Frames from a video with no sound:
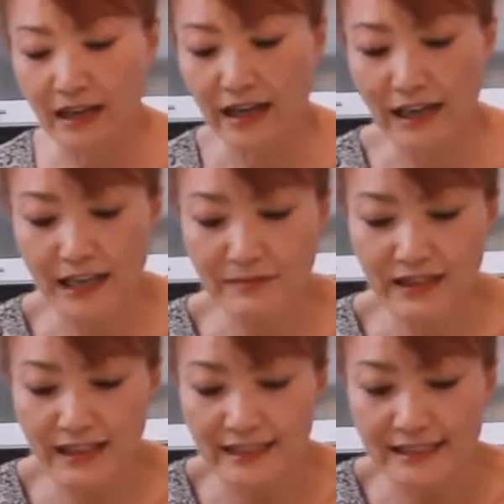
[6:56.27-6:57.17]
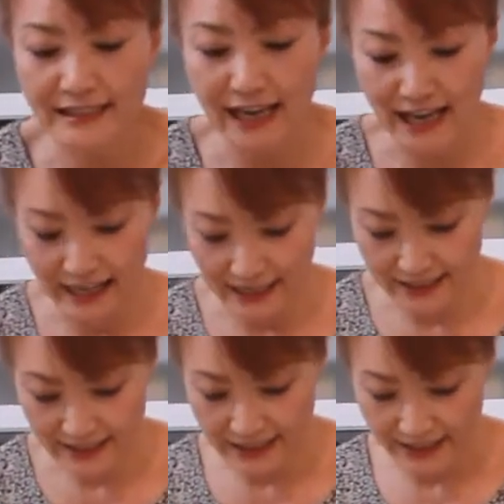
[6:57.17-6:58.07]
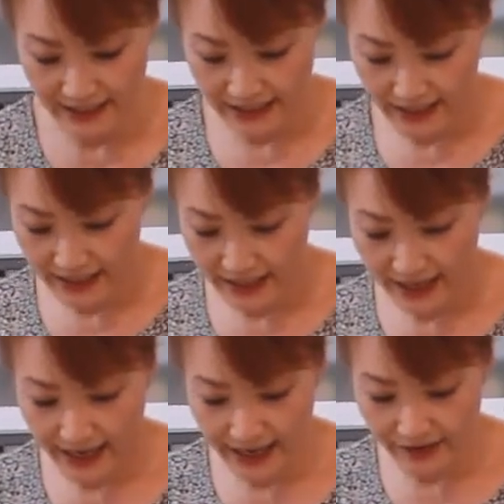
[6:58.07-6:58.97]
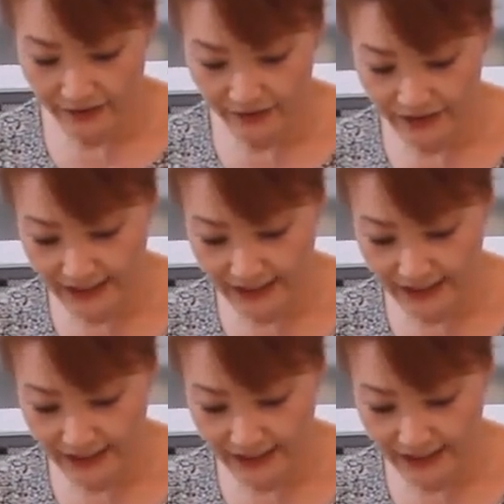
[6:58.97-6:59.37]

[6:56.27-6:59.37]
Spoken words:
I am gonna slide half of